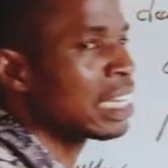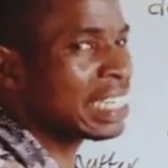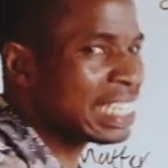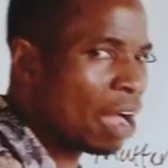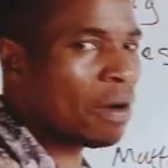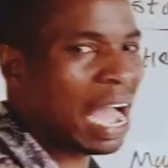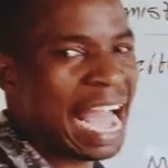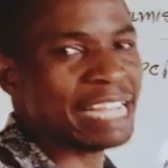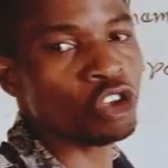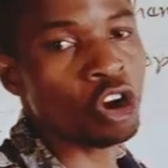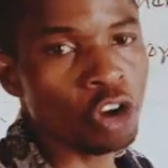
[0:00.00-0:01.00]
Now I
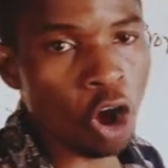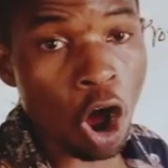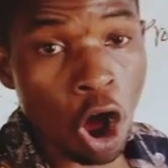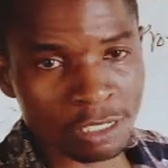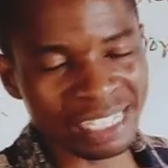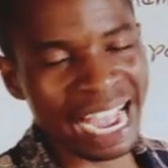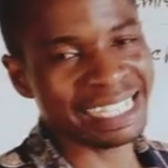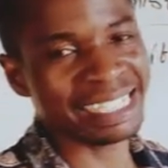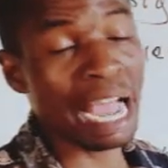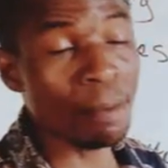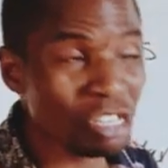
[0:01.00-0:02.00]
told us
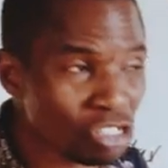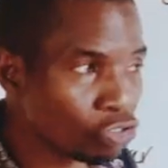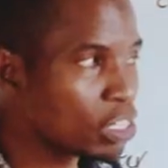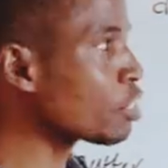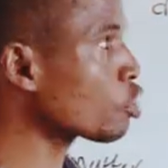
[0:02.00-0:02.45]
that chemistry